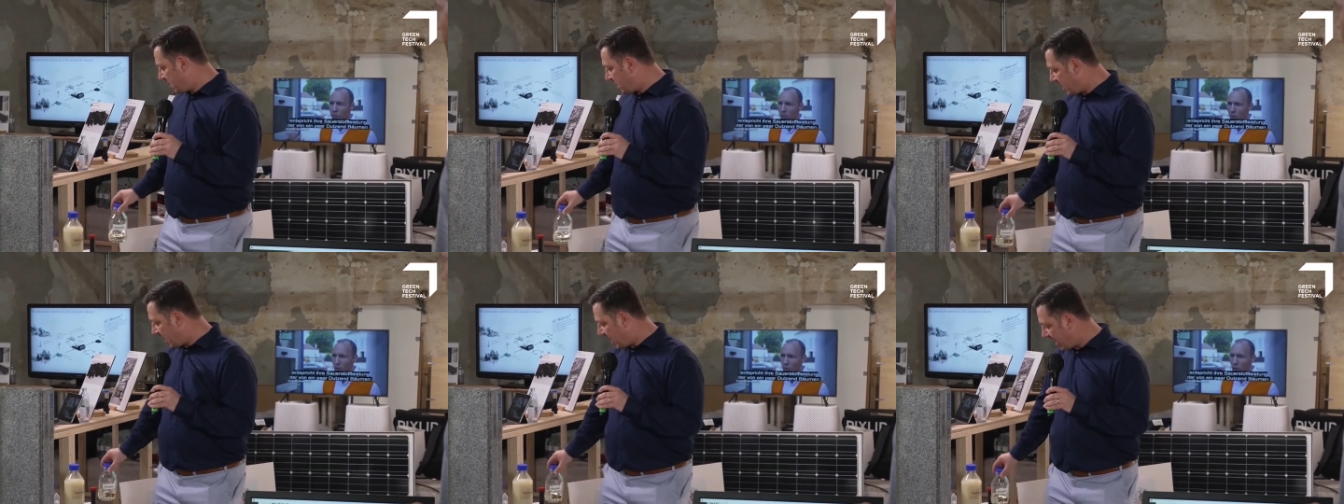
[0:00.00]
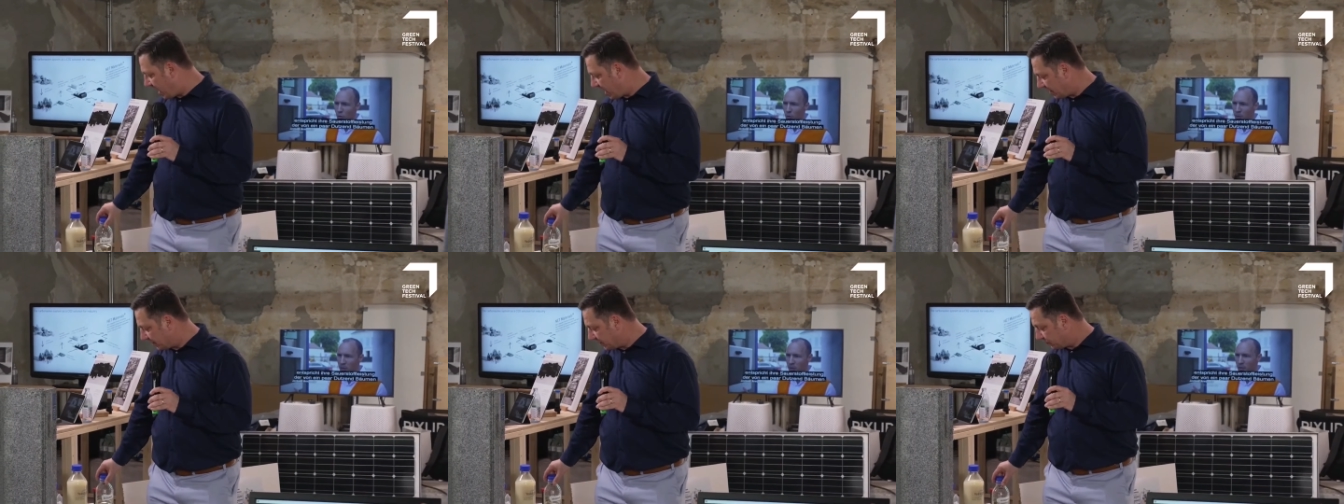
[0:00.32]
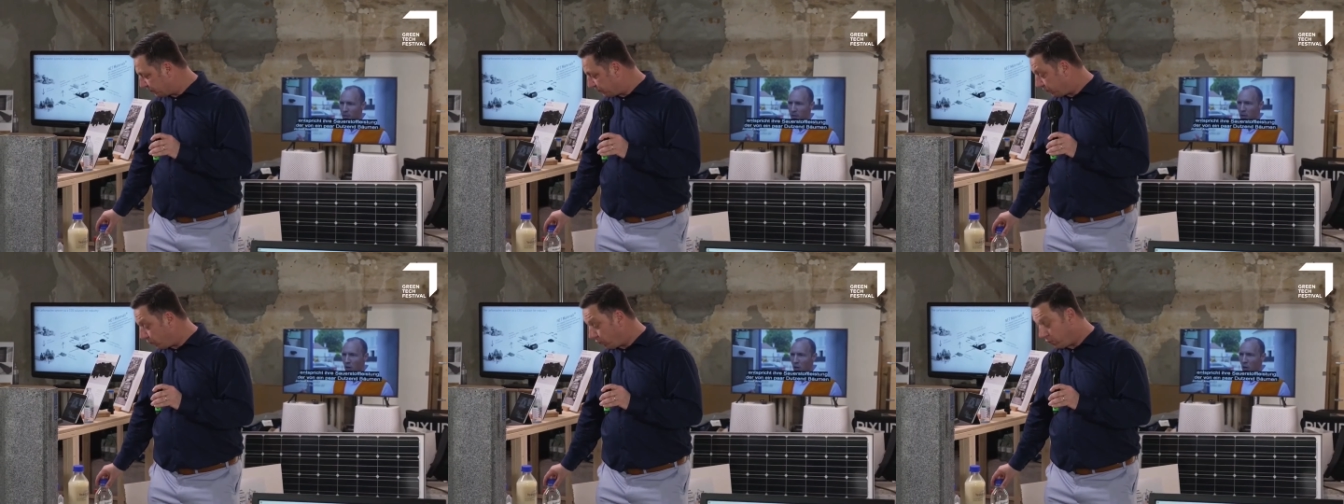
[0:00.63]
And
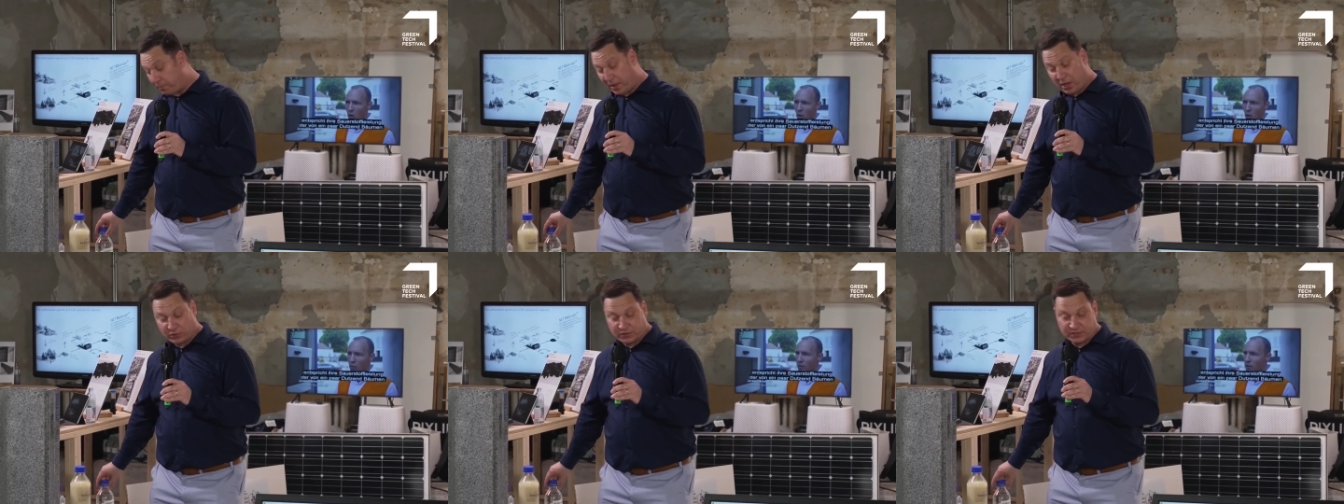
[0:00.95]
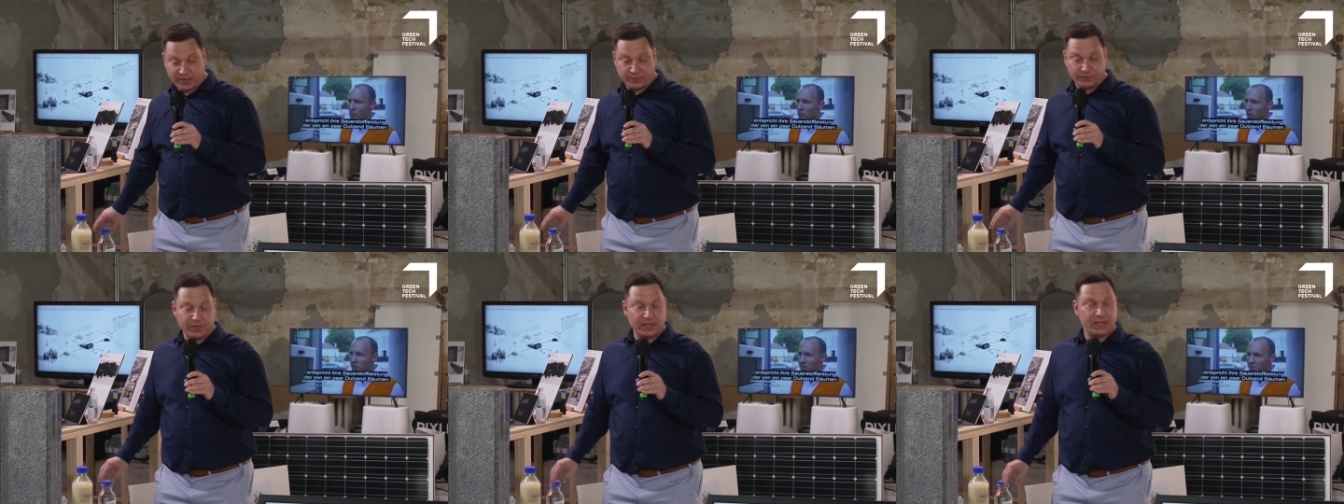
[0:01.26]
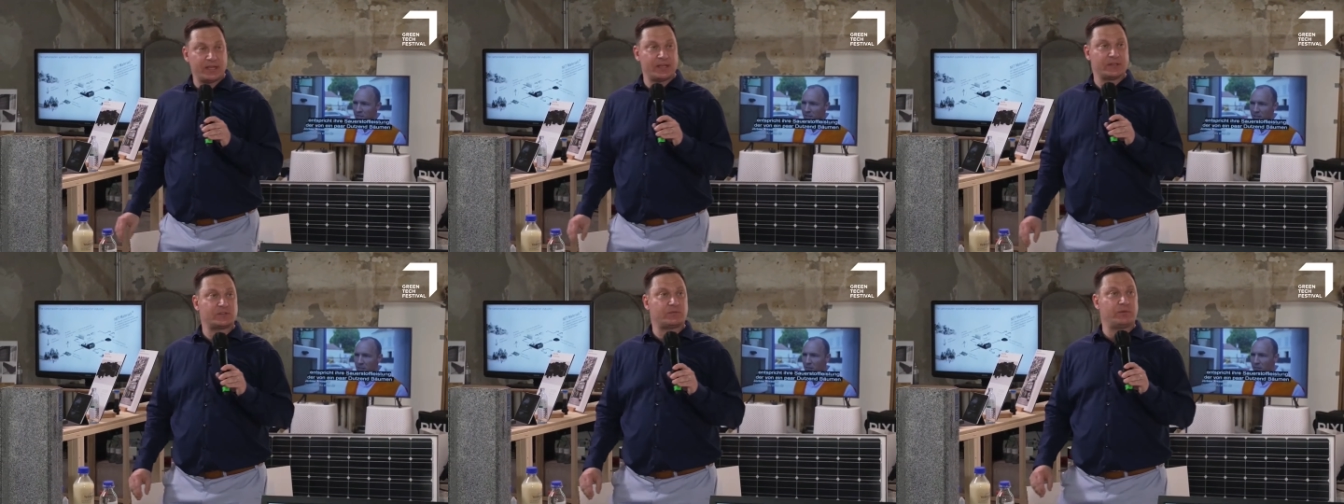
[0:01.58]
for about 7
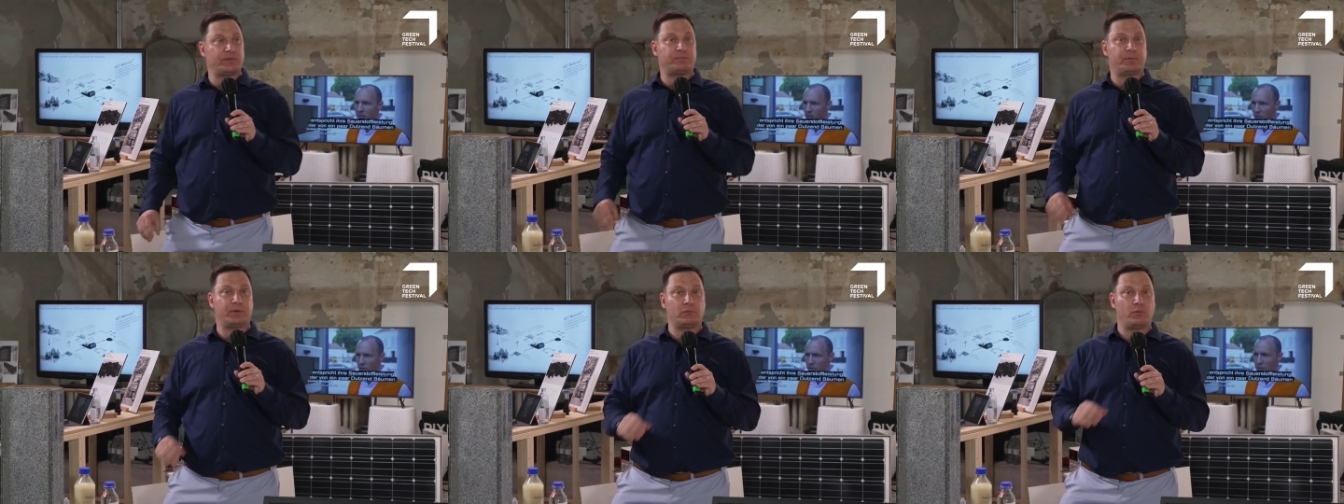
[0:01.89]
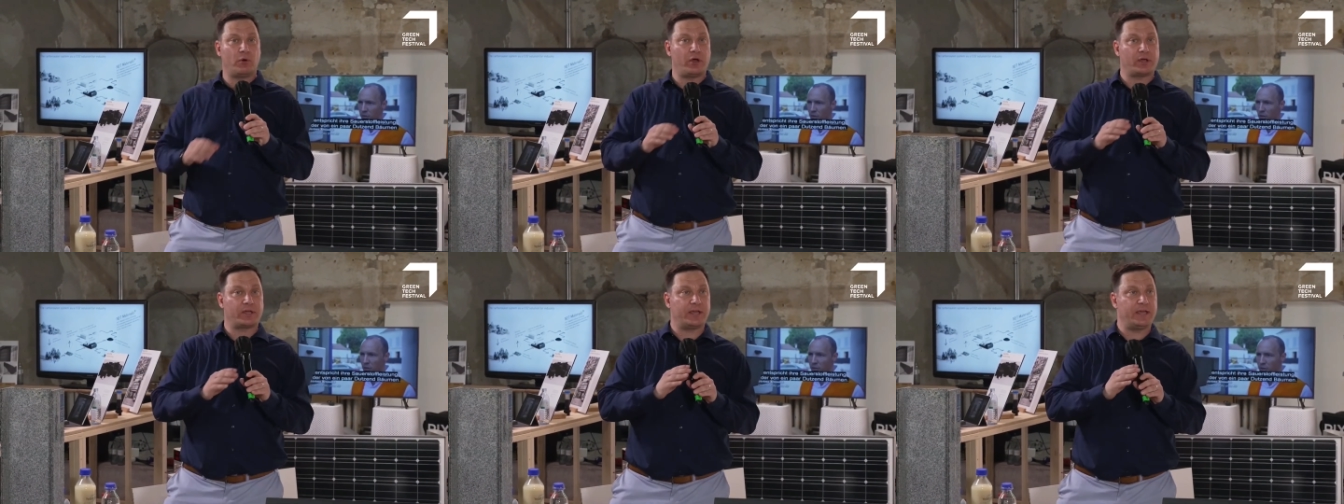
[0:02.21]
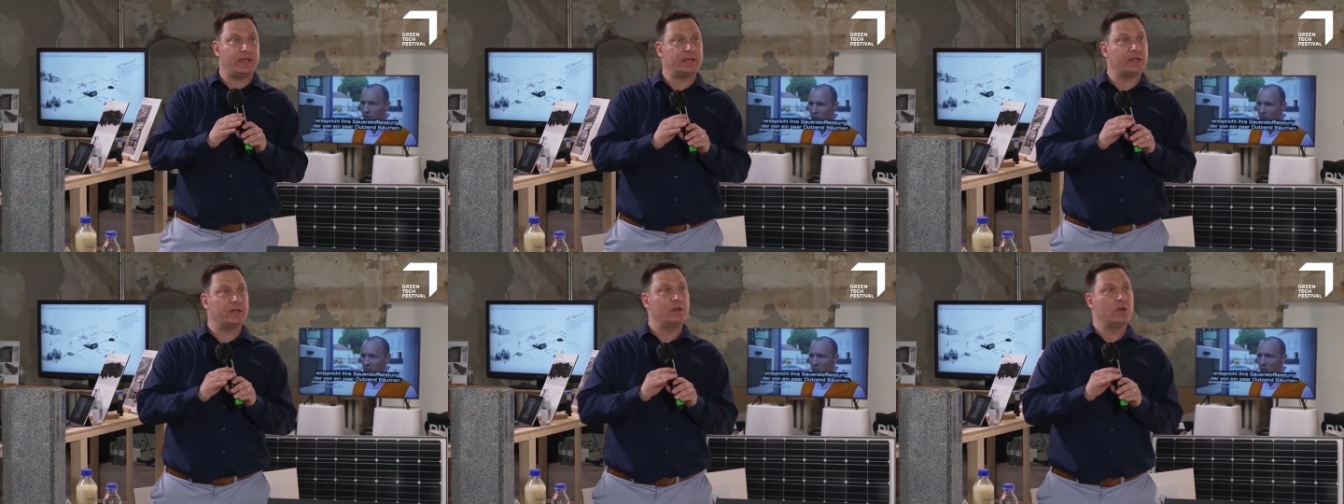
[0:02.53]
years we've been
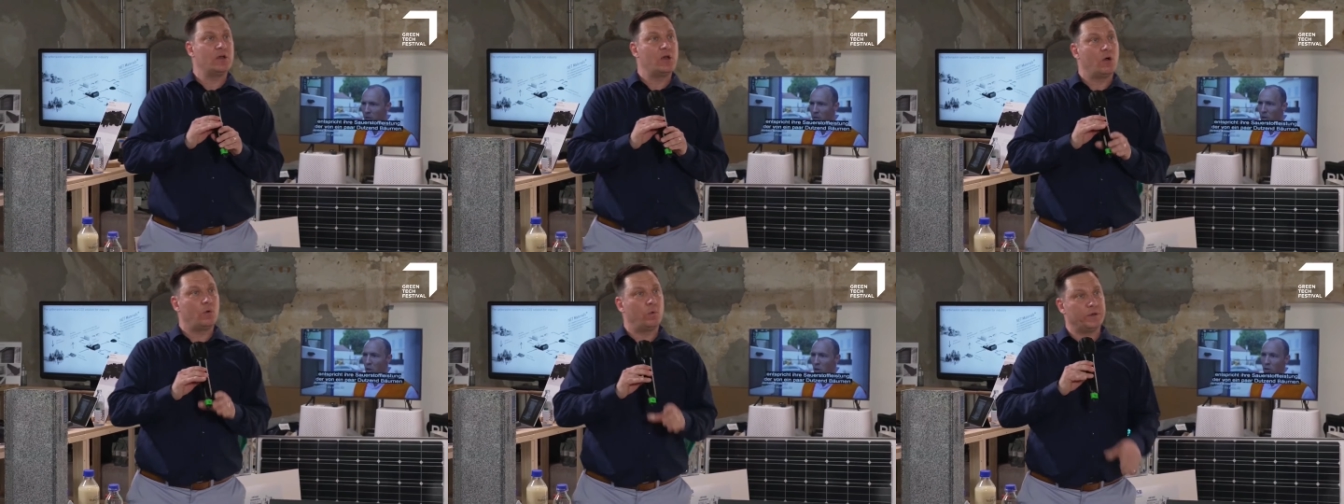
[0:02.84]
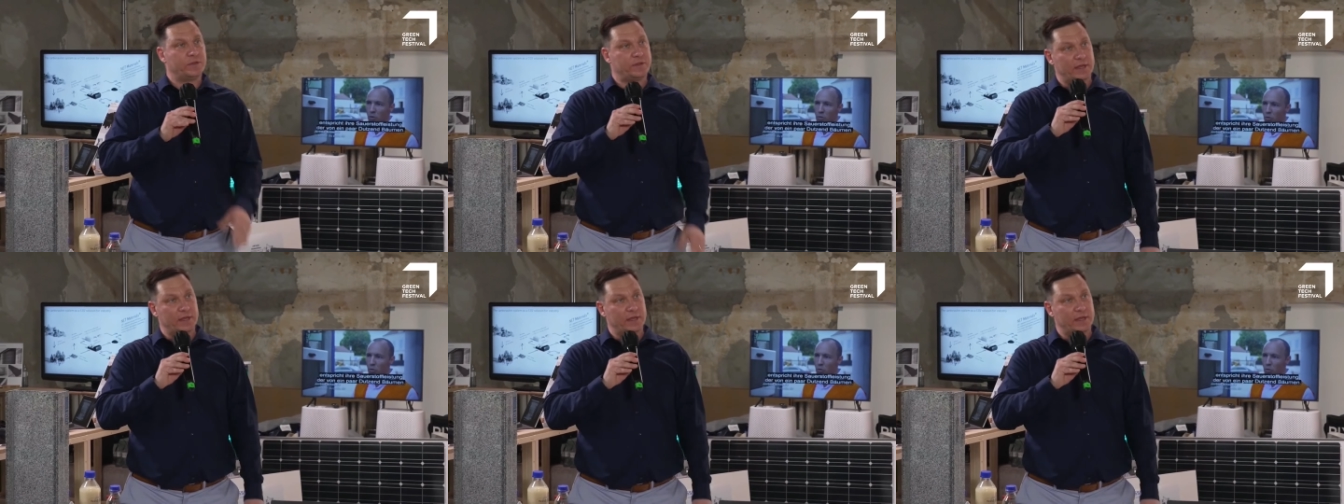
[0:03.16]
working with